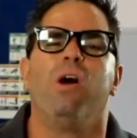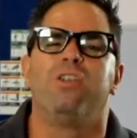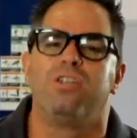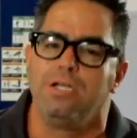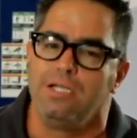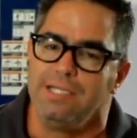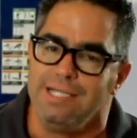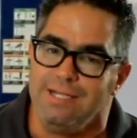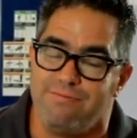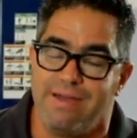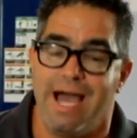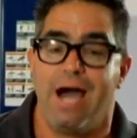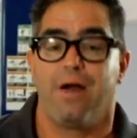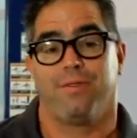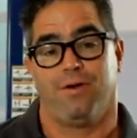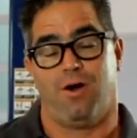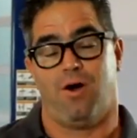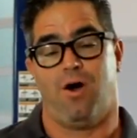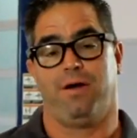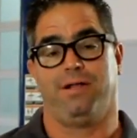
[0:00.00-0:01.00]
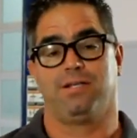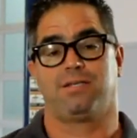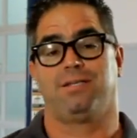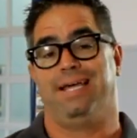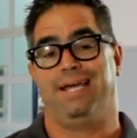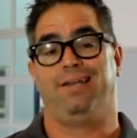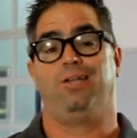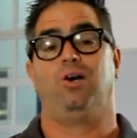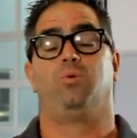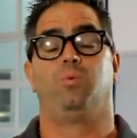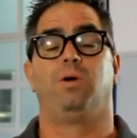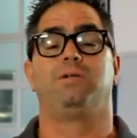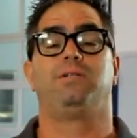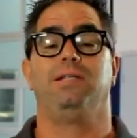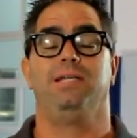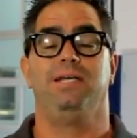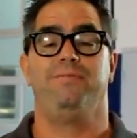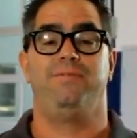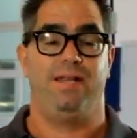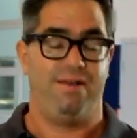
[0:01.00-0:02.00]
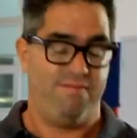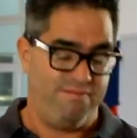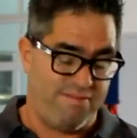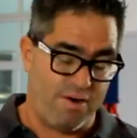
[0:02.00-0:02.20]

what to leave out of the harness, let alone what to leave in.